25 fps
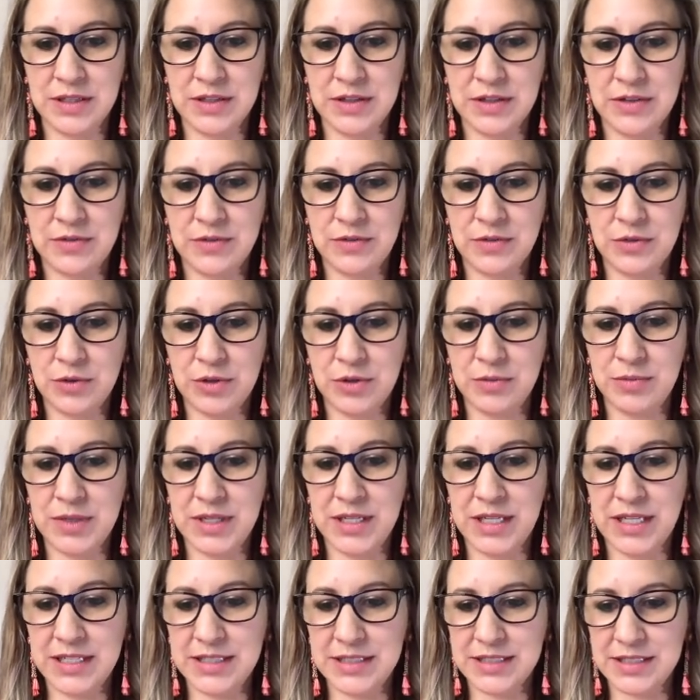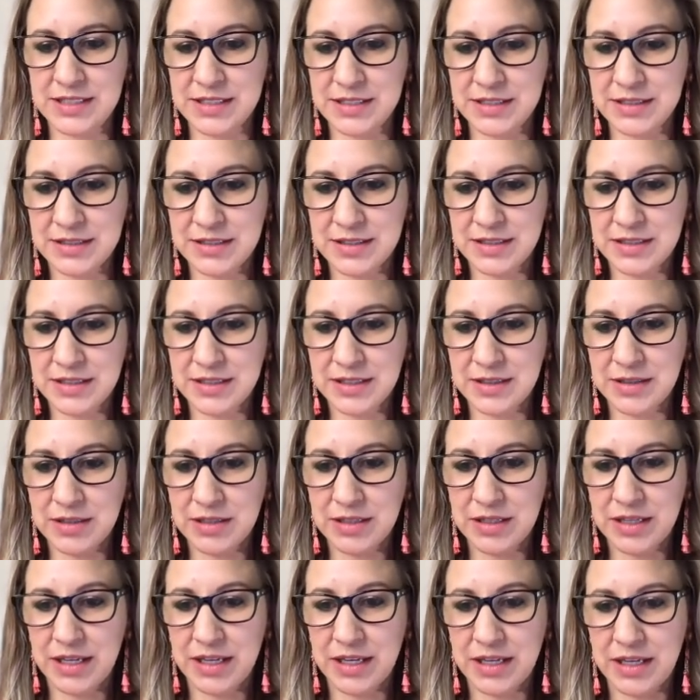for a minute
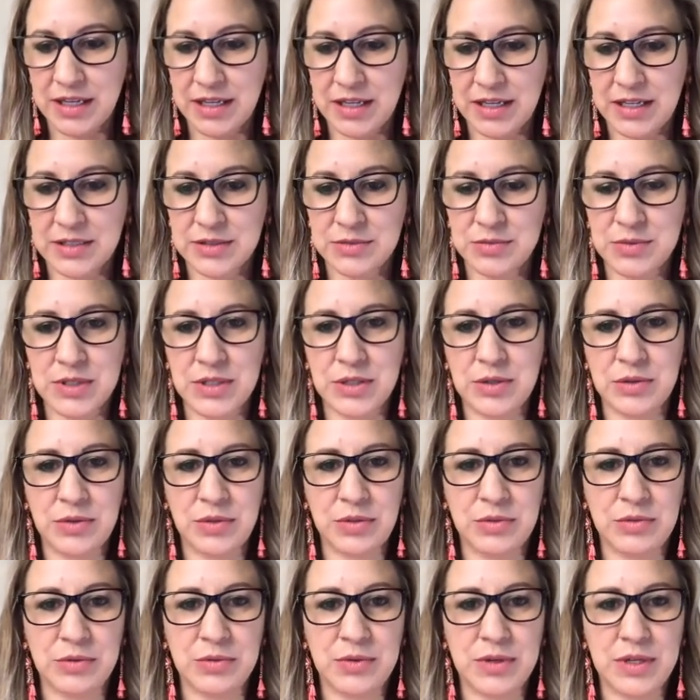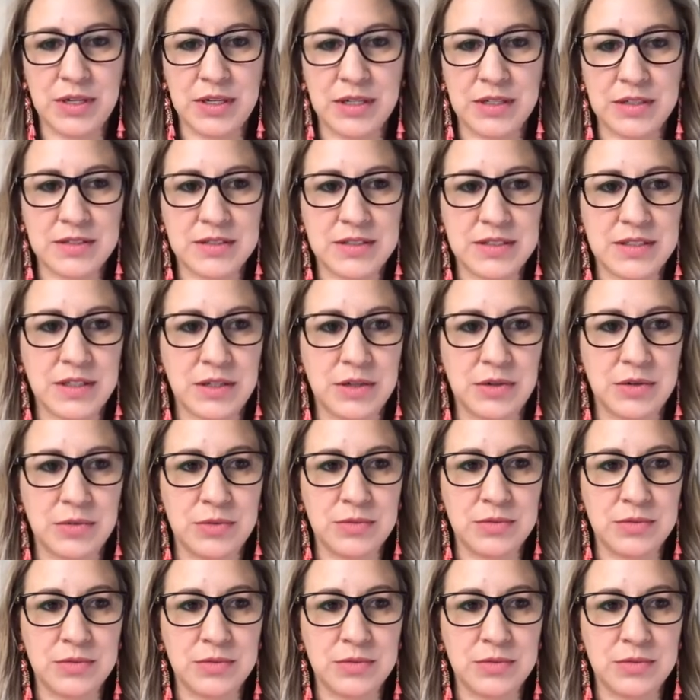as we go through here. So